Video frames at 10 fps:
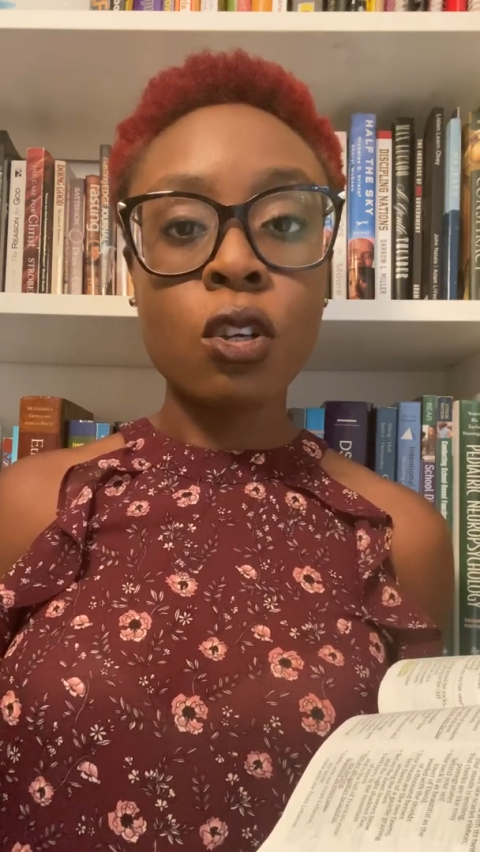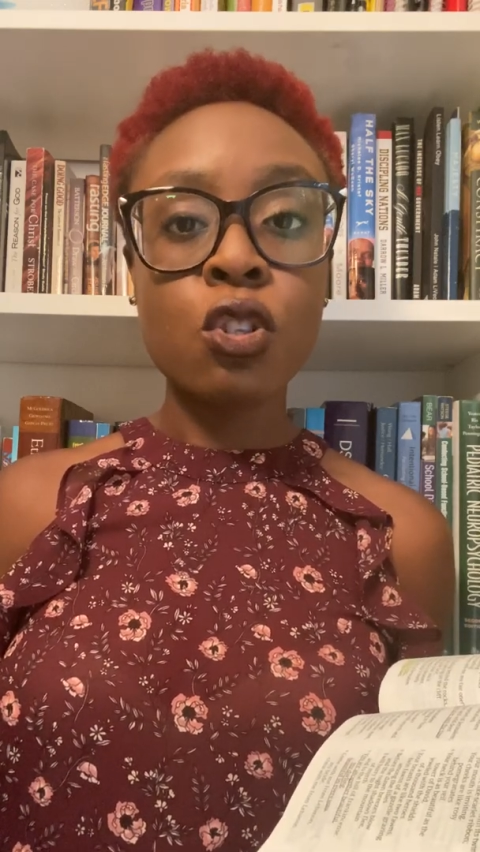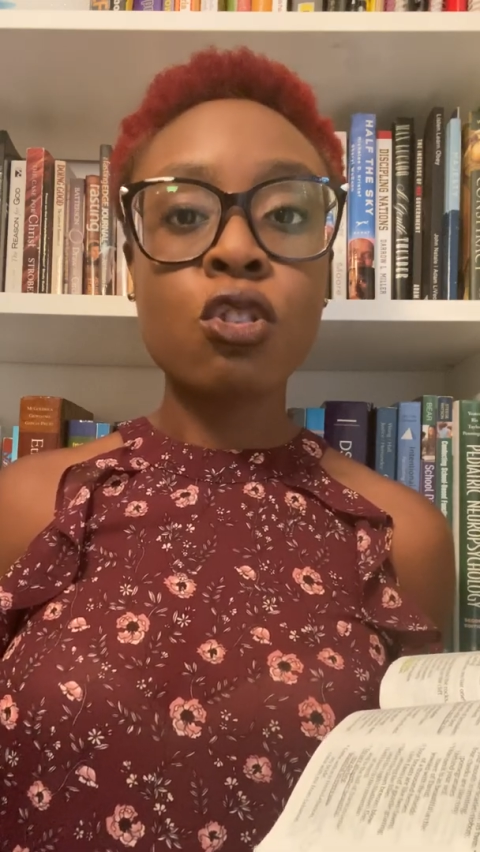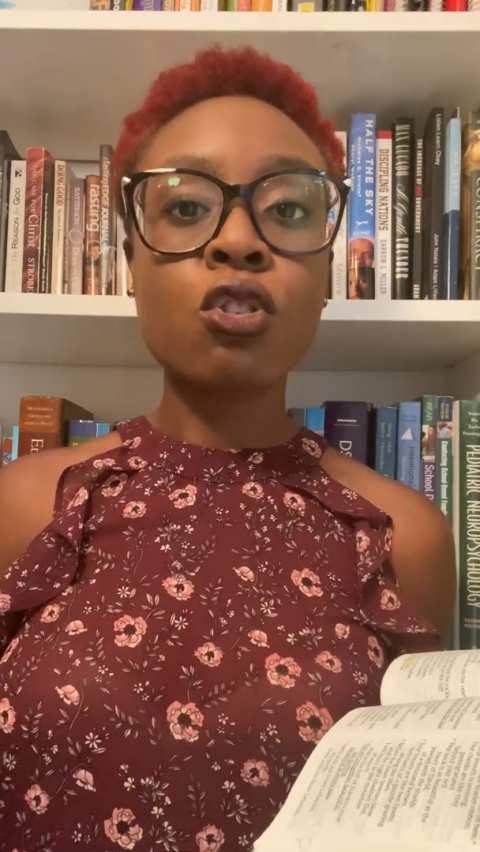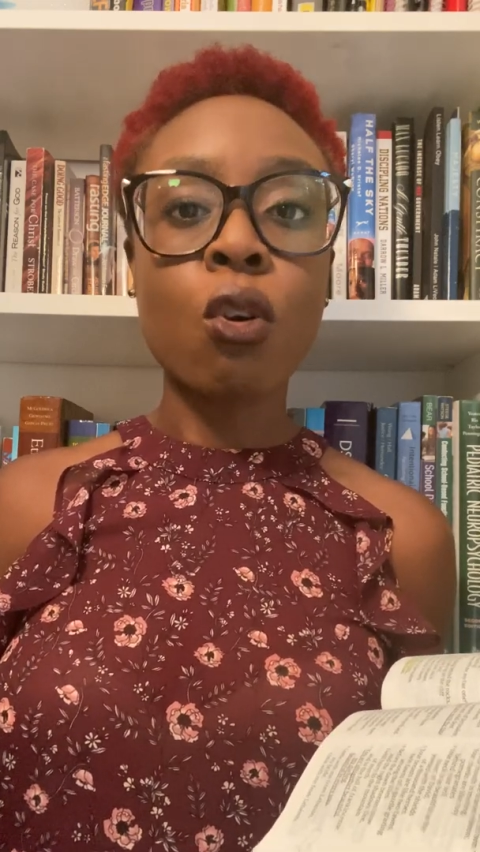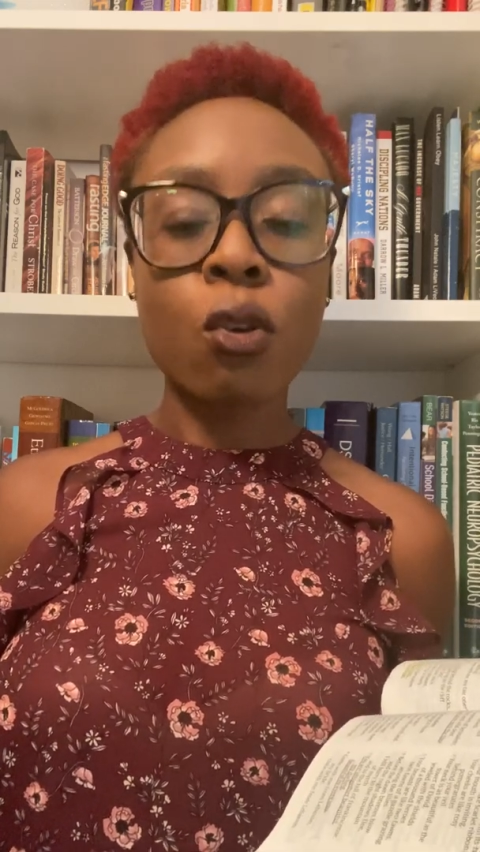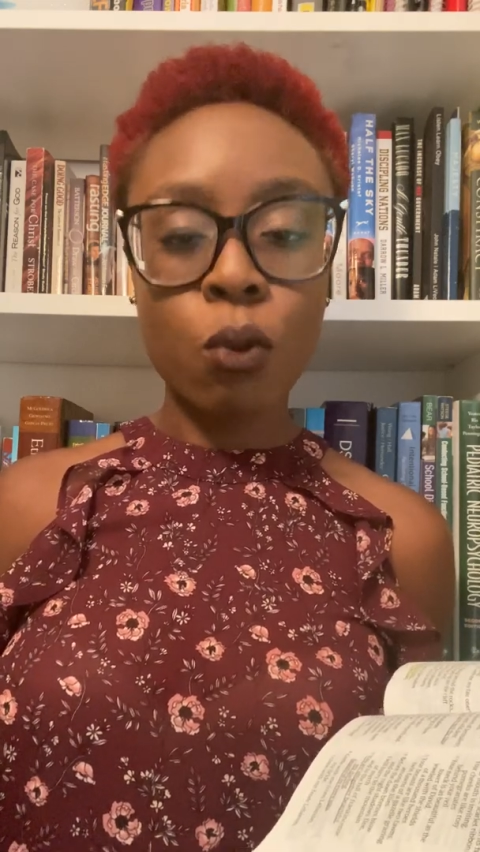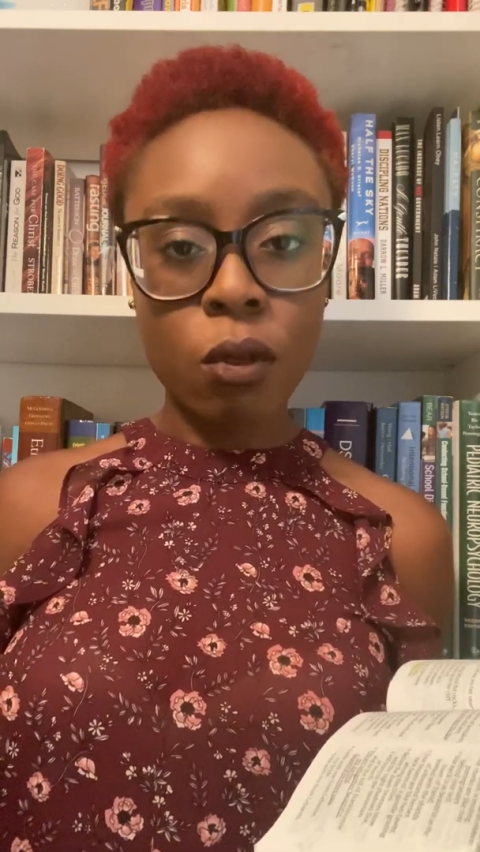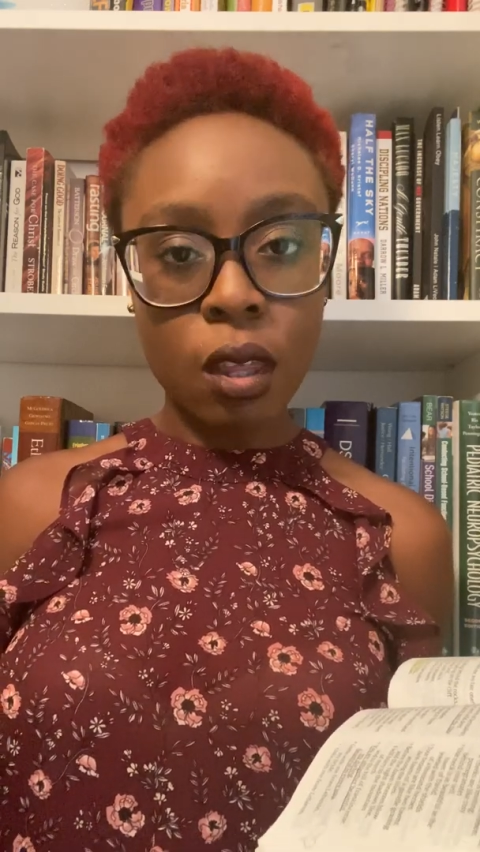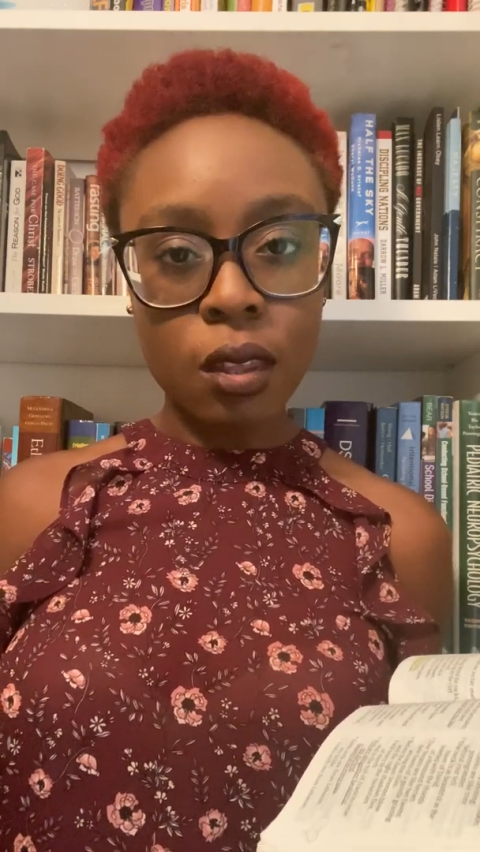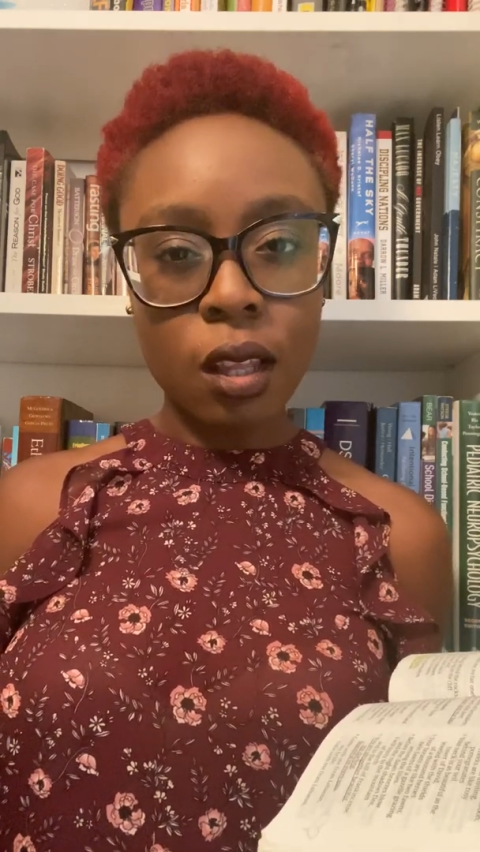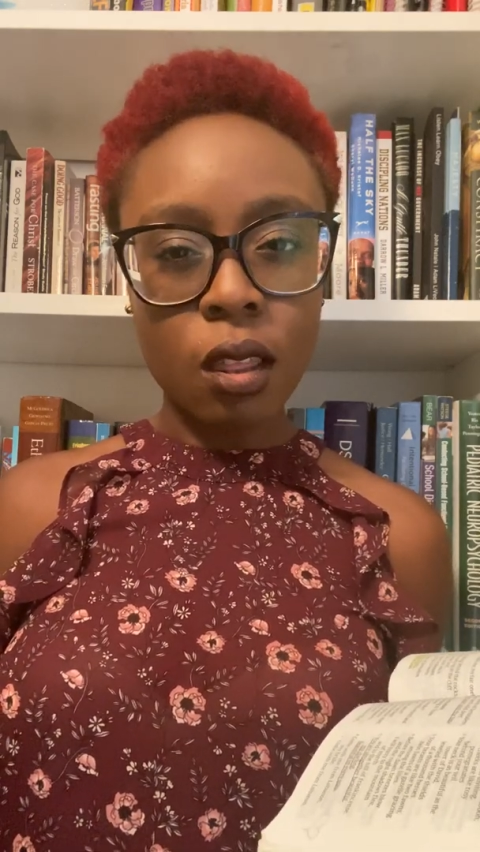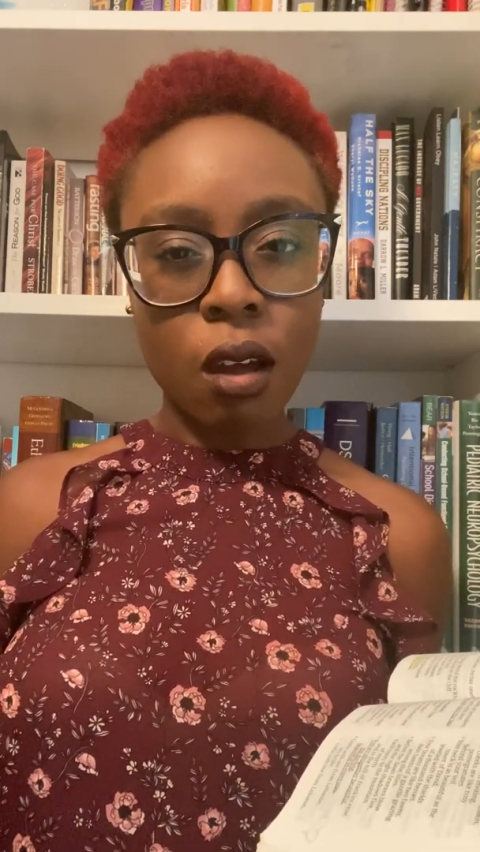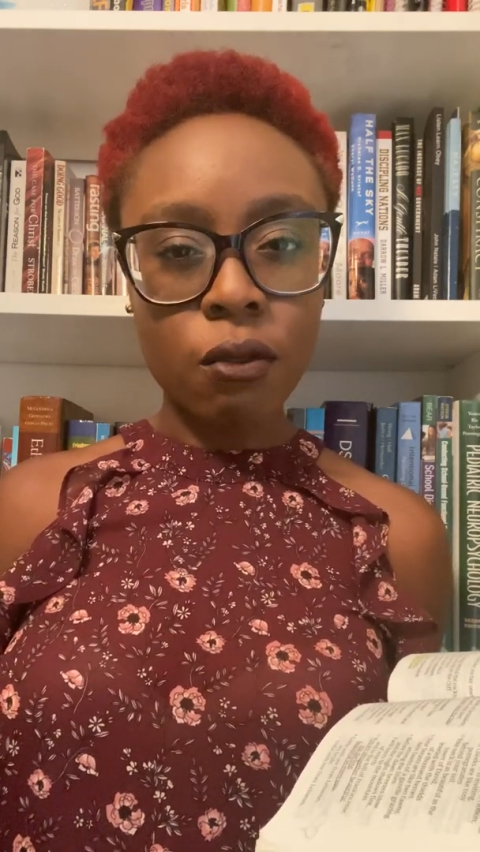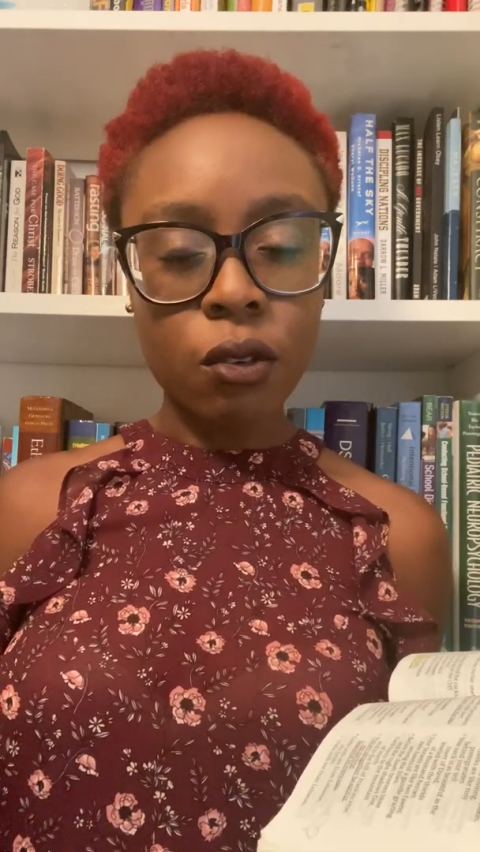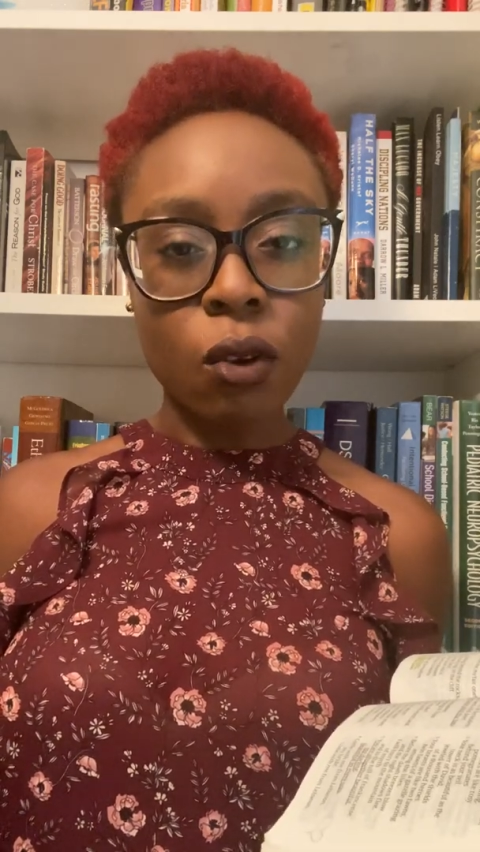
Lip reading: show you that they love you.